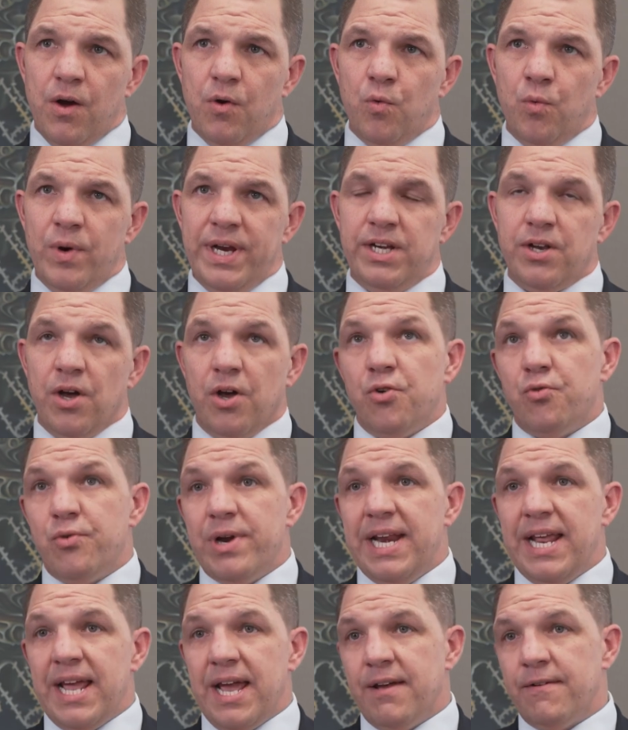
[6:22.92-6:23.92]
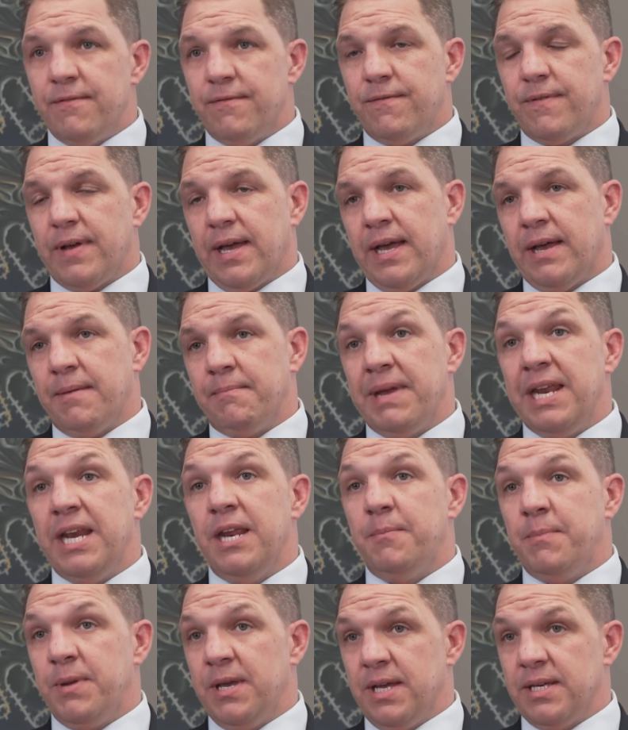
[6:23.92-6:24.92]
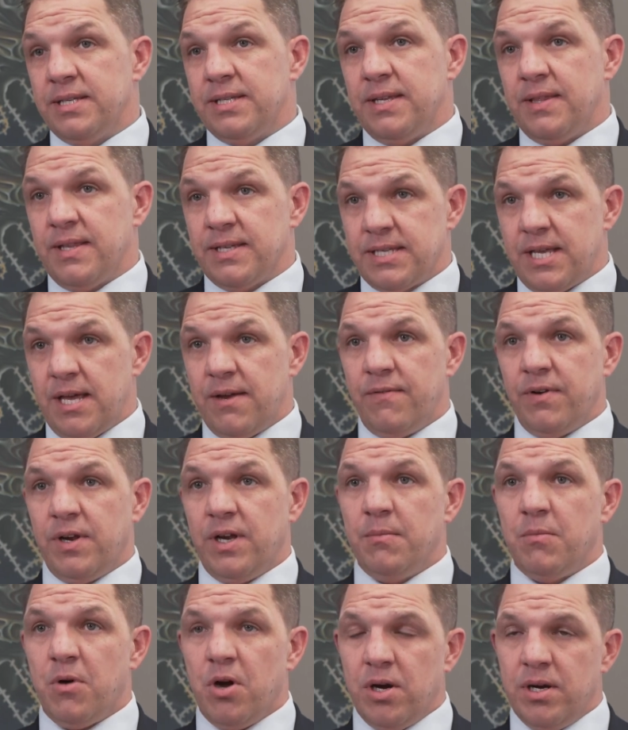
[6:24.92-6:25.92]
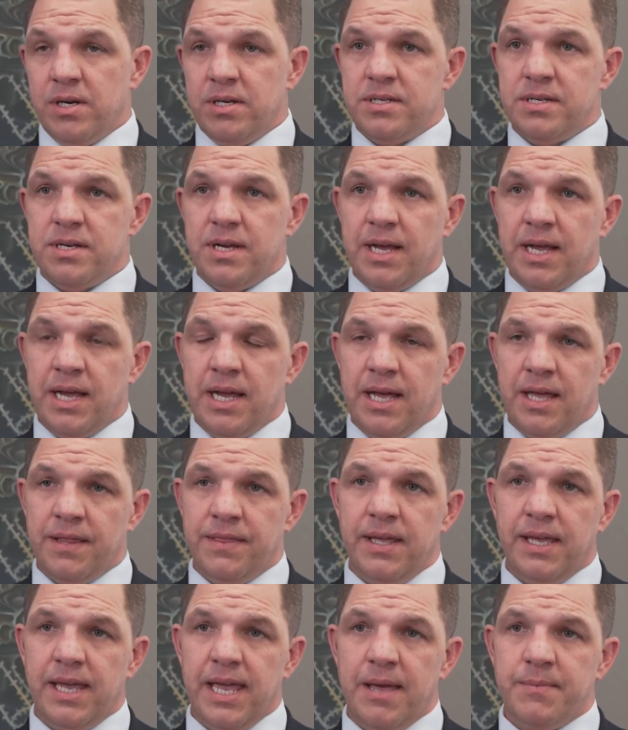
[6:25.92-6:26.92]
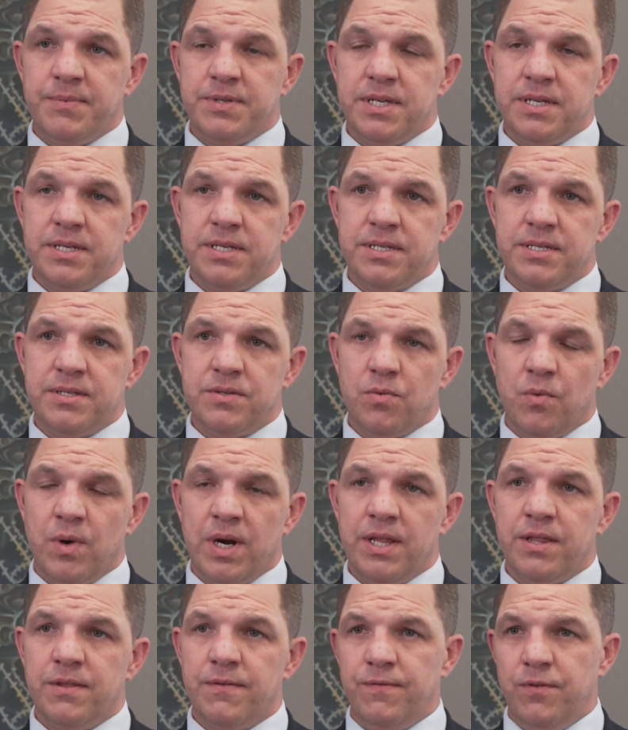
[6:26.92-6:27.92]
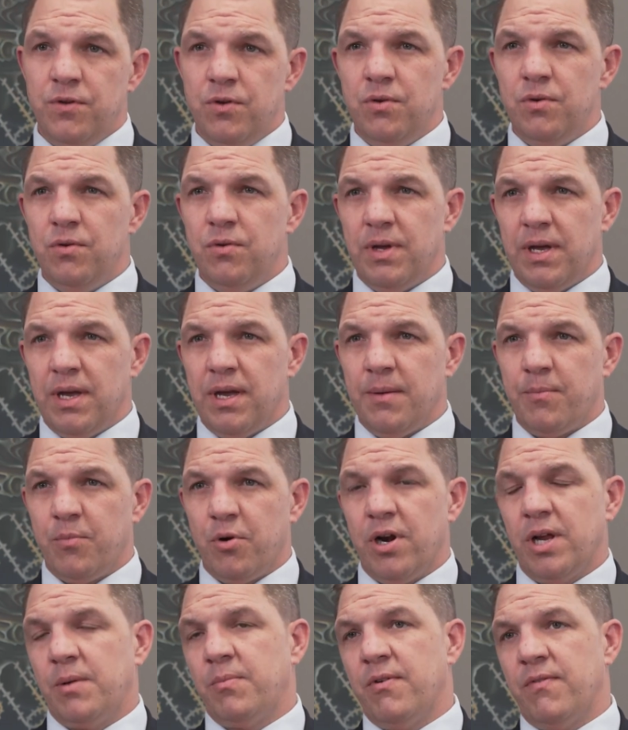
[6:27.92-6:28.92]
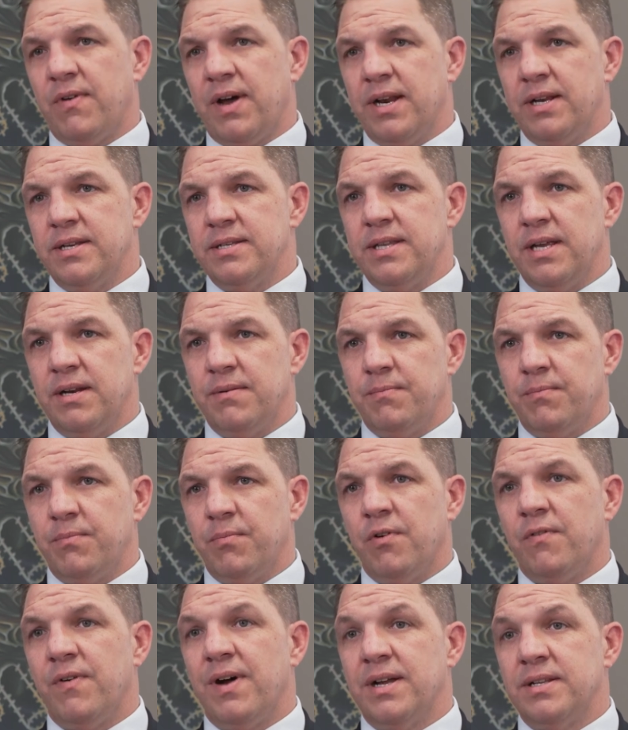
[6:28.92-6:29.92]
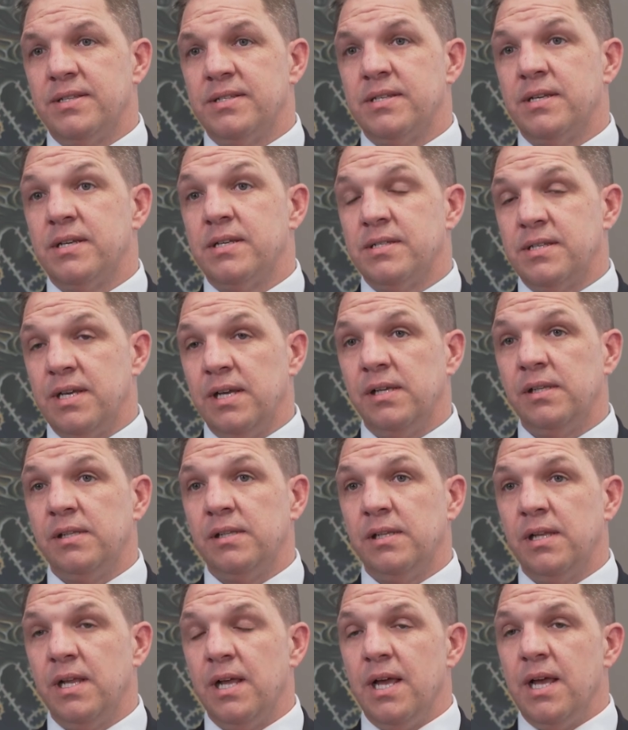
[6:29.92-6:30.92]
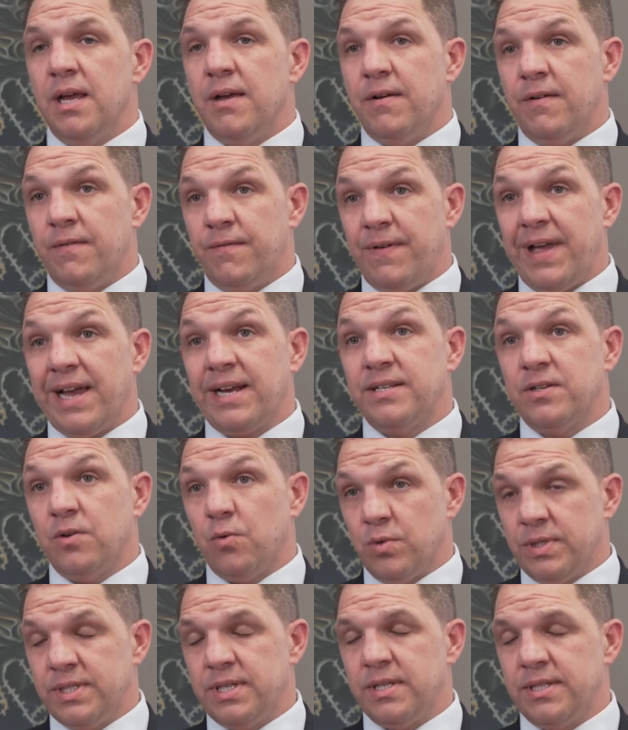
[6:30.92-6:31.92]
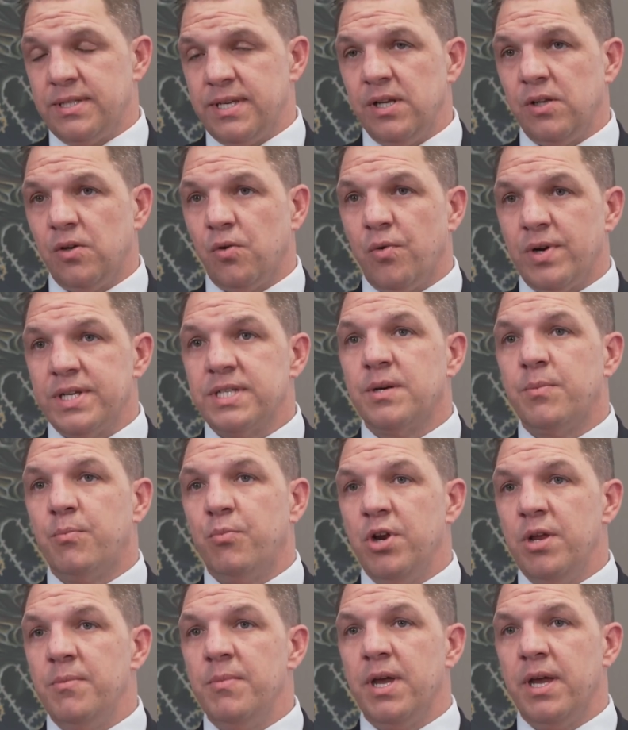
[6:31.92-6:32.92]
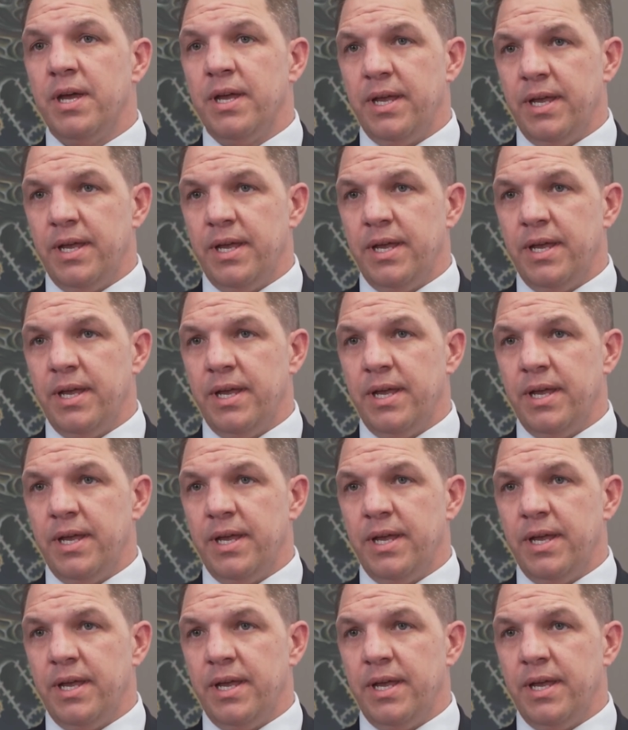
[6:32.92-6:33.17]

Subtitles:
We don't really have many peers in the South African market. I think ABSA is one of the few product providers that provides single factor or single risk premier